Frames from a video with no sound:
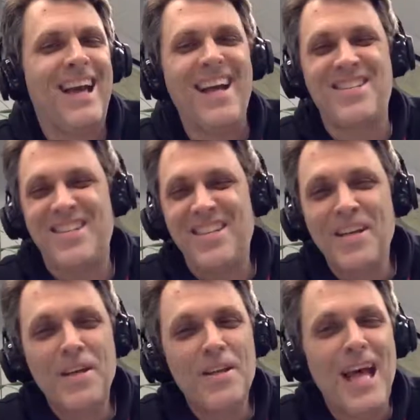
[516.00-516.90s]
gosh,
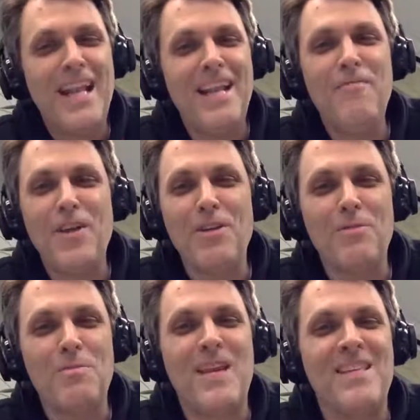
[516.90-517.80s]

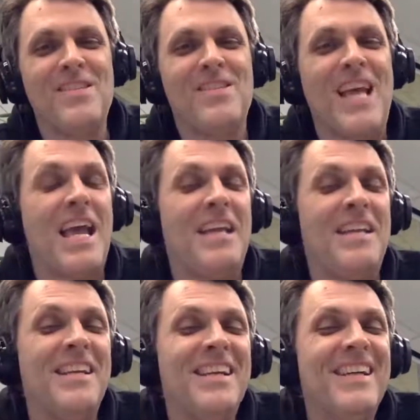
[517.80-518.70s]
that infield would
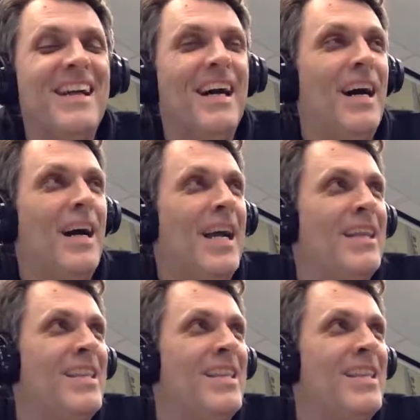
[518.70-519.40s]
be insane.